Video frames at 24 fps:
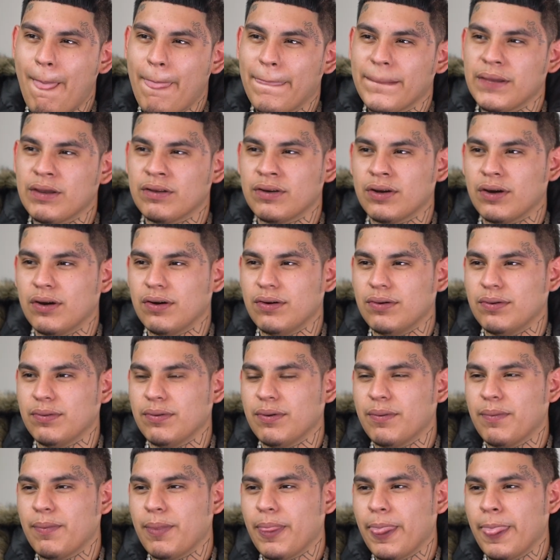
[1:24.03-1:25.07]
You know,
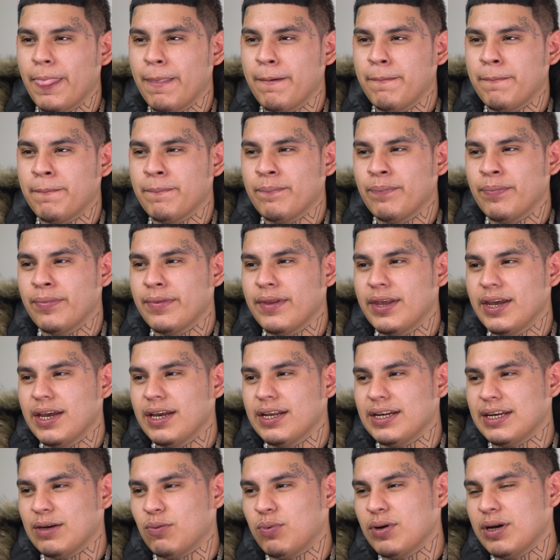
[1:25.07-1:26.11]

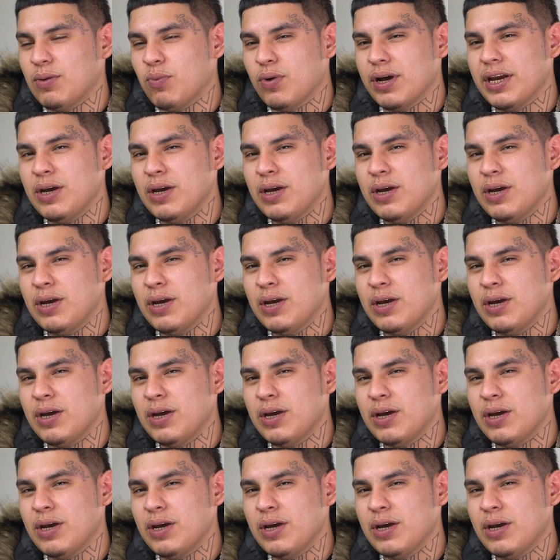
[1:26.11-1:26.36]
where